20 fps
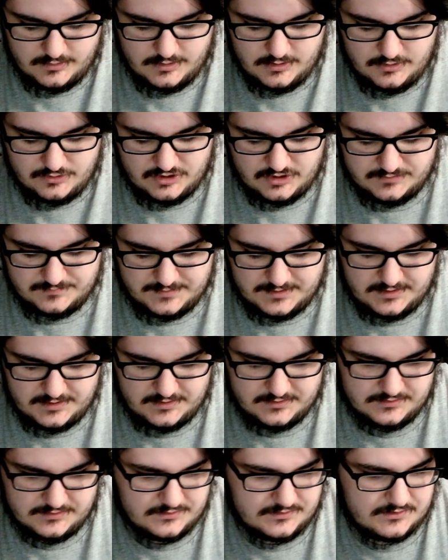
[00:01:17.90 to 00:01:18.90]
just
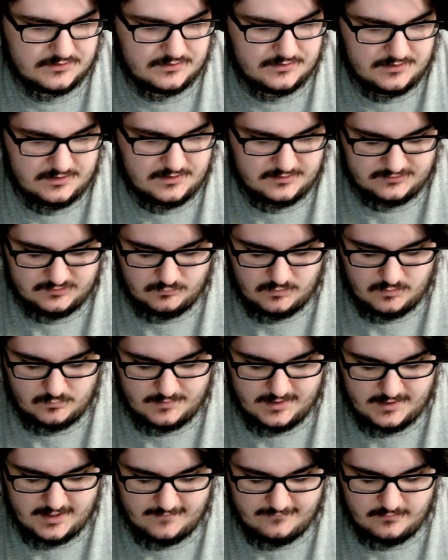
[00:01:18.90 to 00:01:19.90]
because it's the one we
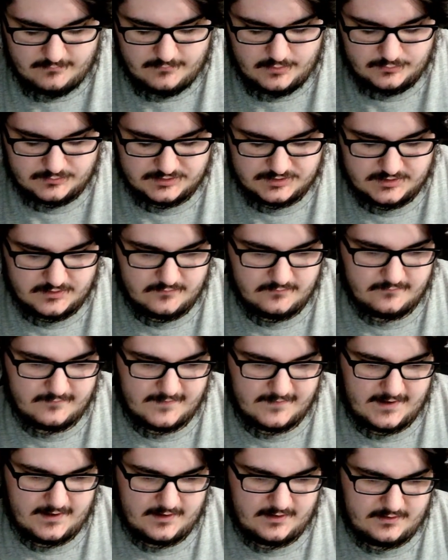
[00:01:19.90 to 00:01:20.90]
have the most of,
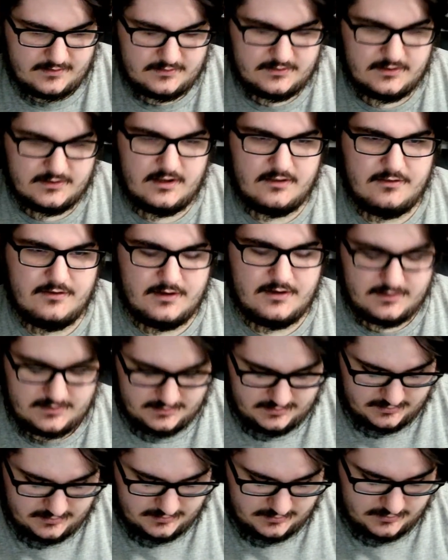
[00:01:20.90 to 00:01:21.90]
and I
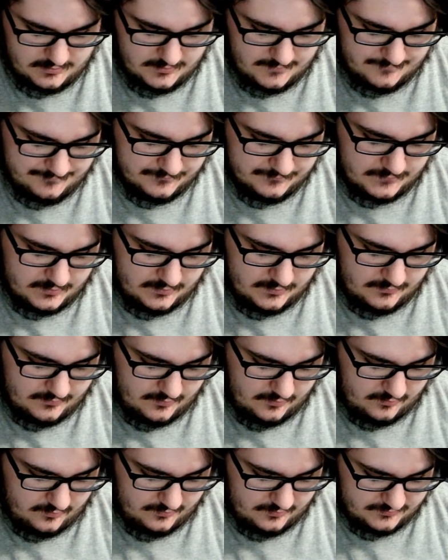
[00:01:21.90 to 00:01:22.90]
think there are
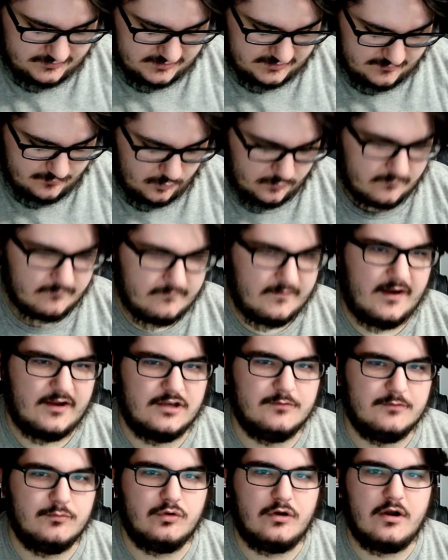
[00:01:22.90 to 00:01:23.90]
some more
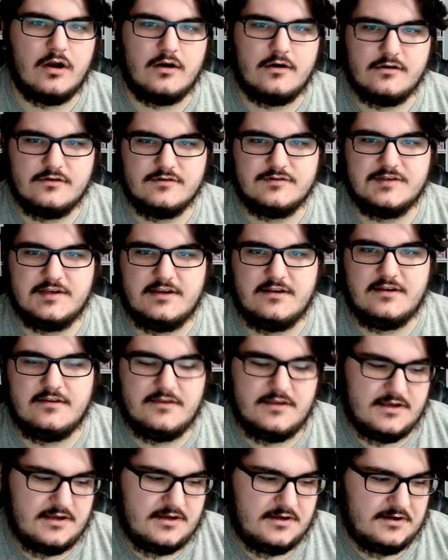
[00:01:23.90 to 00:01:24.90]
valuable cards in
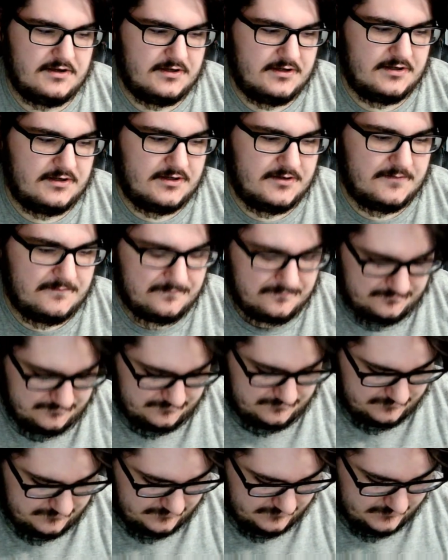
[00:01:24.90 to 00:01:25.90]
the uh,
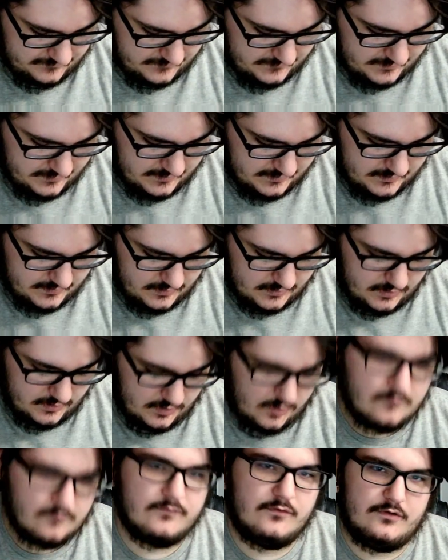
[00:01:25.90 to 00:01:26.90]

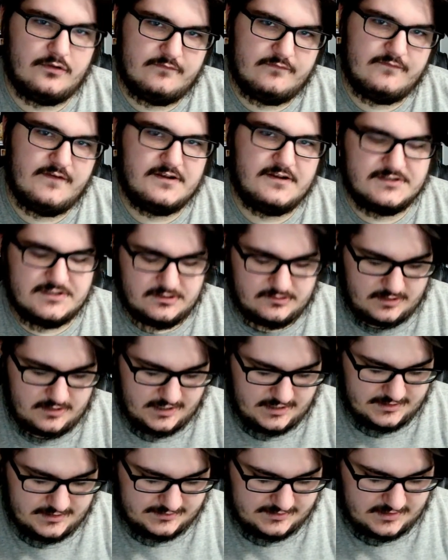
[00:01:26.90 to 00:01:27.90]
over on the Fates
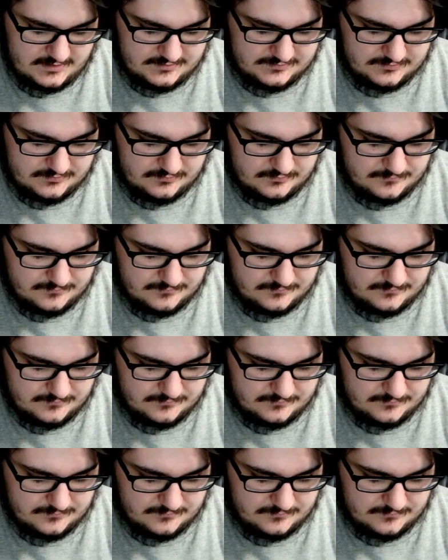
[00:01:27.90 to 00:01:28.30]
Collide set. So